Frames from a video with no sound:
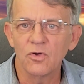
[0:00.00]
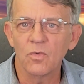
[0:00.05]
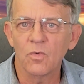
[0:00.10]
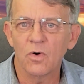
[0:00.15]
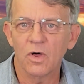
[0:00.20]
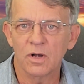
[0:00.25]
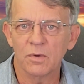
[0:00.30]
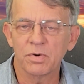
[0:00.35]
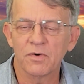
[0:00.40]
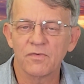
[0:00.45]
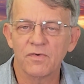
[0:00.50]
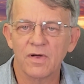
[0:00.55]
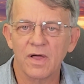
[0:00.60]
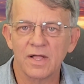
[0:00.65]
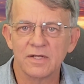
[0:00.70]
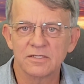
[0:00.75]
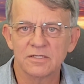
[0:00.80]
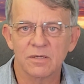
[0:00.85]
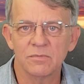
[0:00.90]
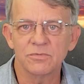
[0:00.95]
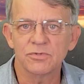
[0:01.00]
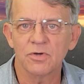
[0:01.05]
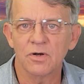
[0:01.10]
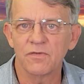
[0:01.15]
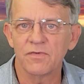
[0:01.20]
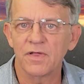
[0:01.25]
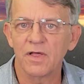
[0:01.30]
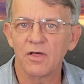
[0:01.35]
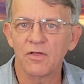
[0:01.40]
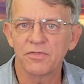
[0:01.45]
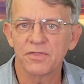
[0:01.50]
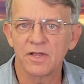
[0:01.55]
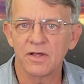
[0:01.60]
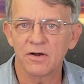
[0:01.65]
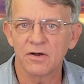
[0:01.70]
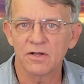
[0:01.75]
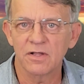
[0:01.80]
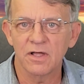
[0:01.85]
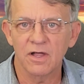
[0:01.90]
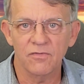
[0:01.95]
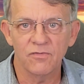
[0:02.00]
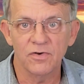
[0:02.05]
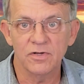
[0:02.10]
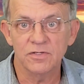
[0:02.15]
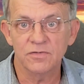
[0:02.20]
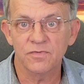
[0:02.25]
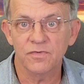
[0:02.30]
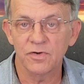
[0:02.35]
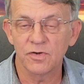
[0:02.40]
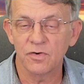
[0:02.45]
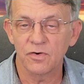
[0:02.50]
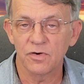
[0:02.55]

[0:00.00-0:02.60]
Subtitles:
want to provide some sort of healthcare coverage for your